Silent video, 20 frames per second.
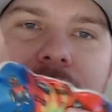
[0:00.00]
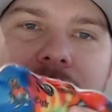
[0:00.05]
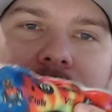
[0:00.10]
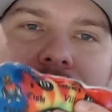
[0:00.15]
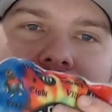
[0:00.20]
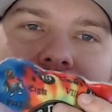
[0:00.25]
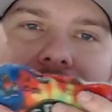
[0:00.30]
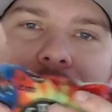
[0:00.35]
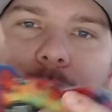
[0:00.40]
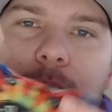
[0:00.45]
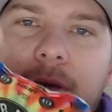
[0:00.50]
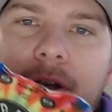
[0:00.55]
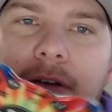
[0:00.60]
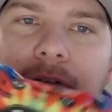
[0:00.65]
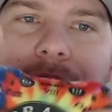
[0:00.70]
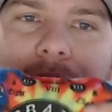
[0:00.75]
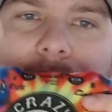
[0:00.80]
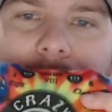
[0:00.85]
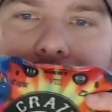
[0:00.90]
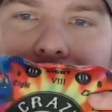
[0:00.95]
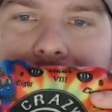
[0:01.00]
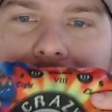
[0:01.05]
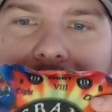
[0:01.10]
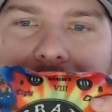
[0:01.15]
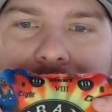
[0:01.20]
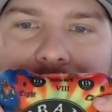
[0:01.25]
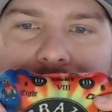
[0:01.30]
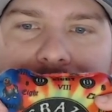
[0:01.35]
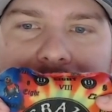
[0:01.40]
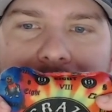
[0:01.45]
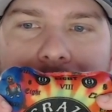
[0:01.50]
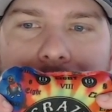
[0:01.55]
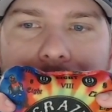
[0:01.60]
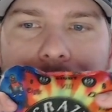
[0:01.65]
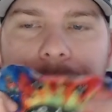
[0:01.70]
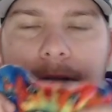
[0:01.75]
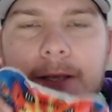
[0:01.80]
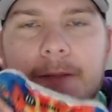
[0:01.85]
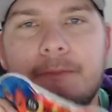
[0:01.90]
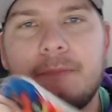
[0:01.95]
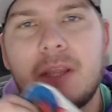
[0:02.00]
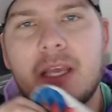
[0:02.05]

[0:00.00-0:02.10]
so a little bit of a bigger template.